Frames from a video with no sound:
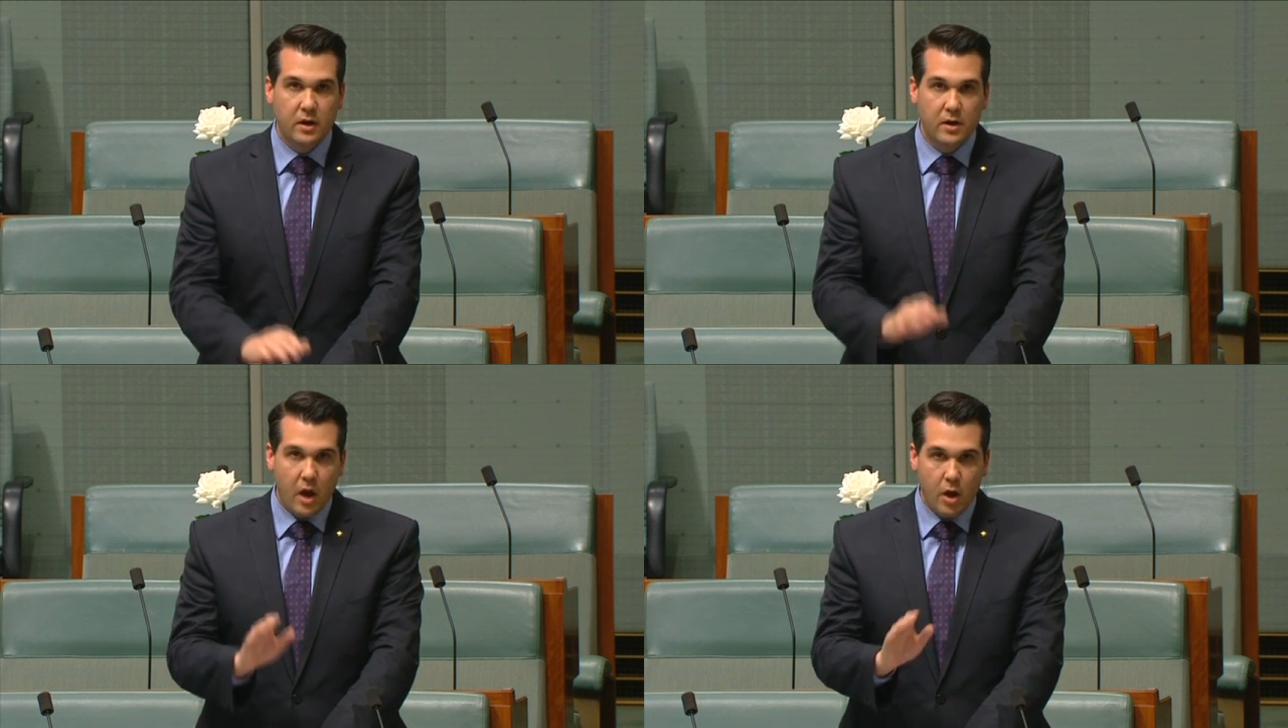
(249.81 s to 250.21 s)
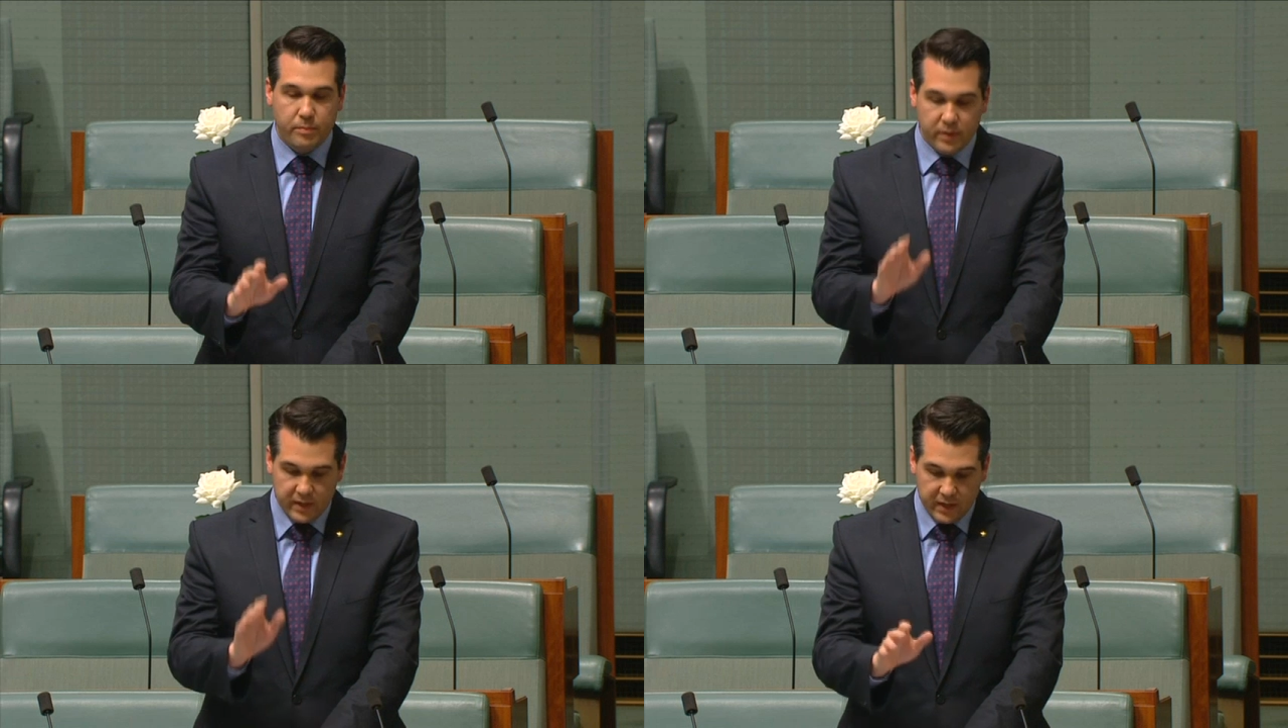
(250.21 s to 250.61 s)
No
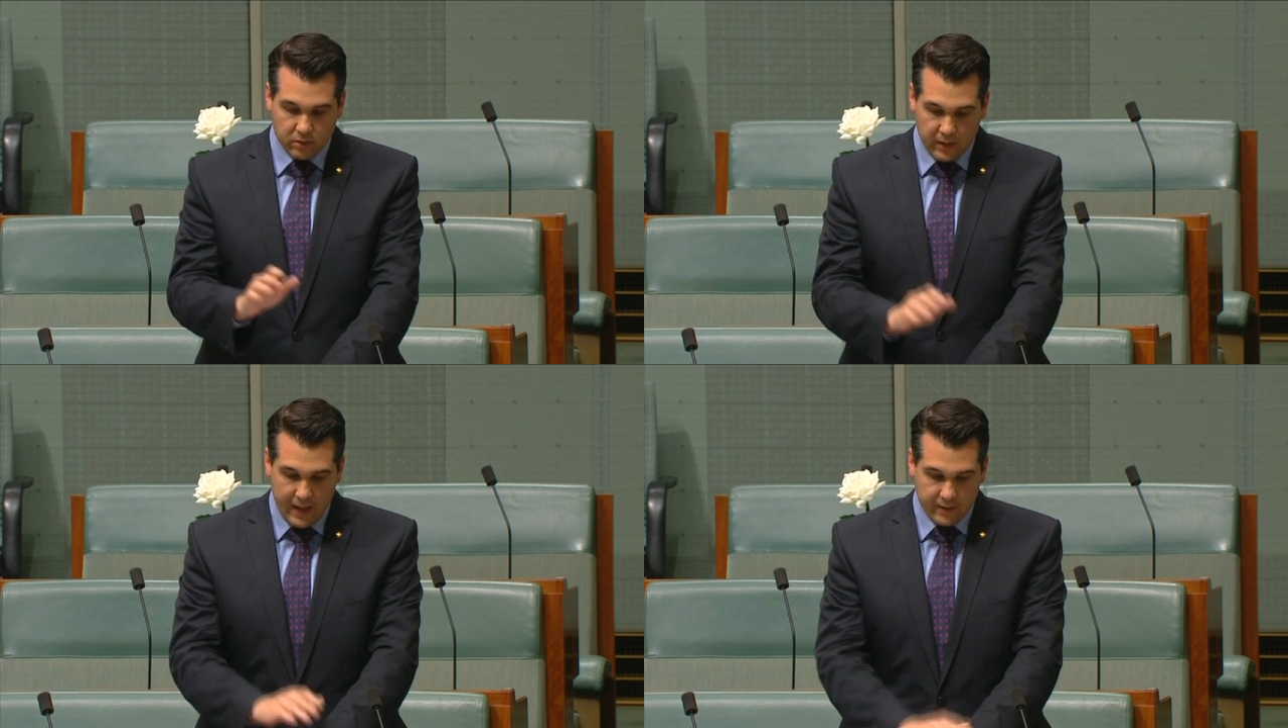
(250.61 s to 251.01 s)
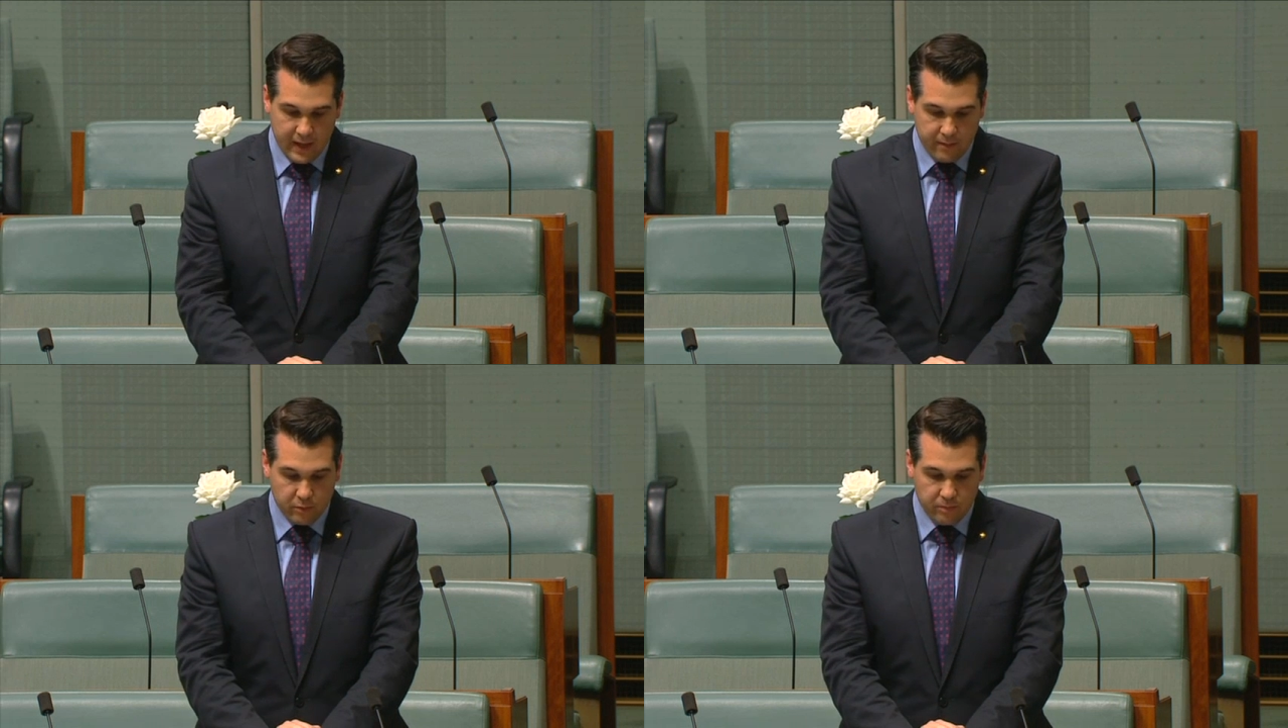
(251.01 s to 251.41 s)
political
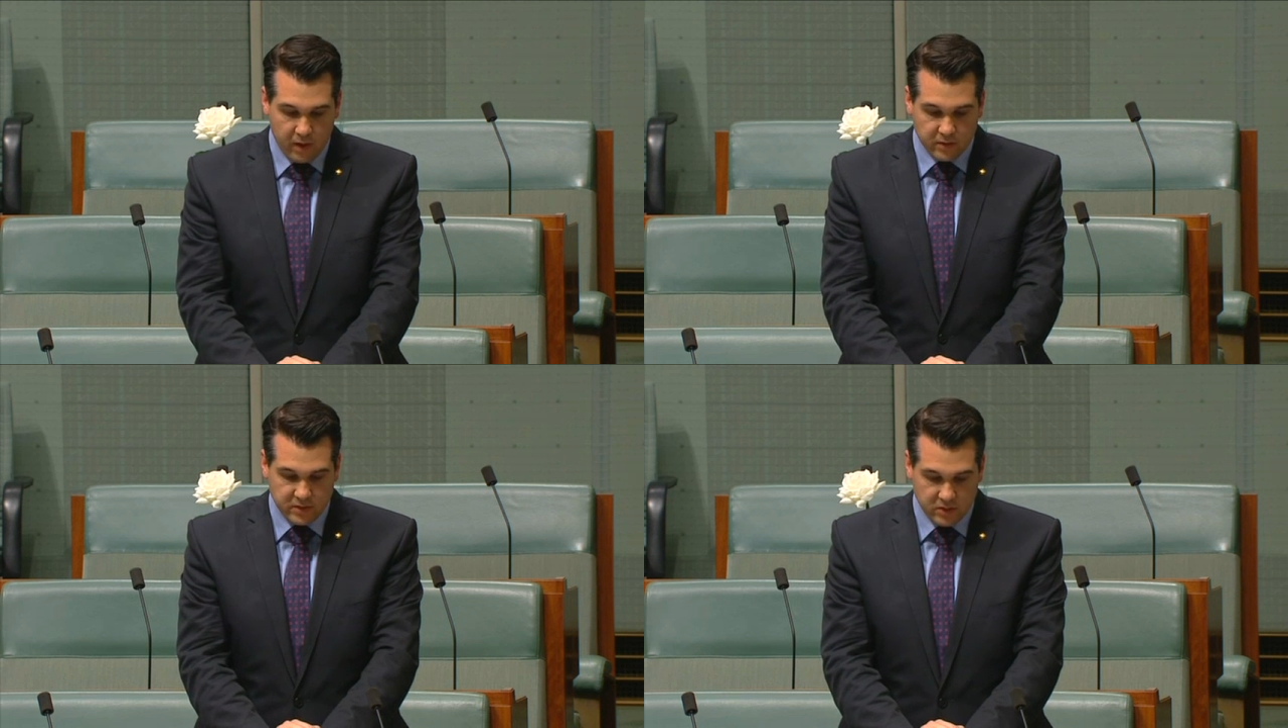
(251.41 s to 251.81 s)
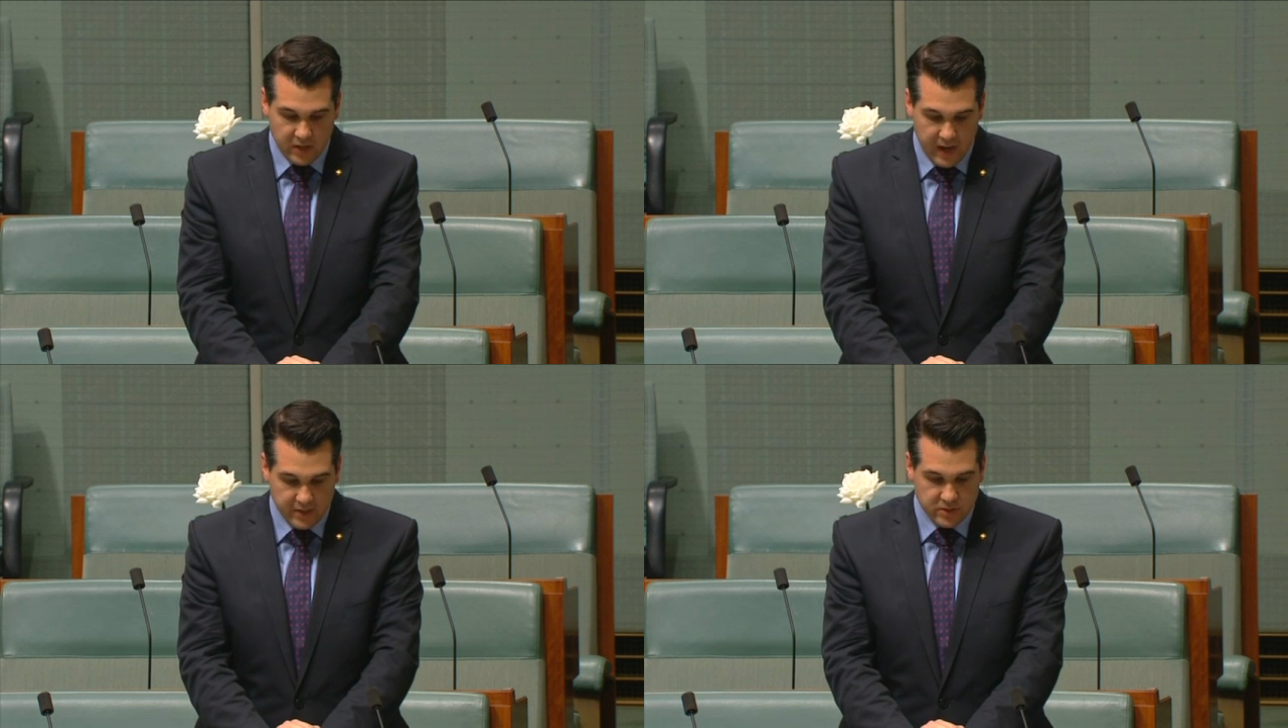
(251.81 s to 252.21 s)
outcome or policy
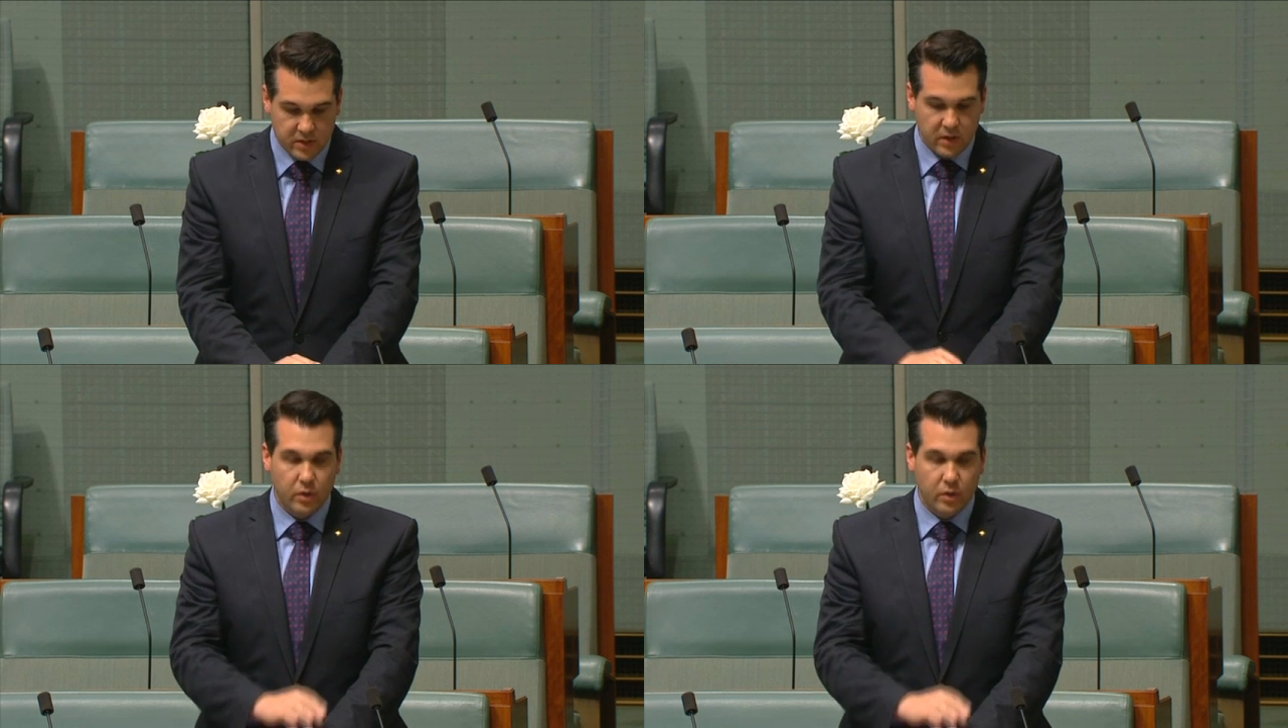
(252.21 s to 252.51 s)
change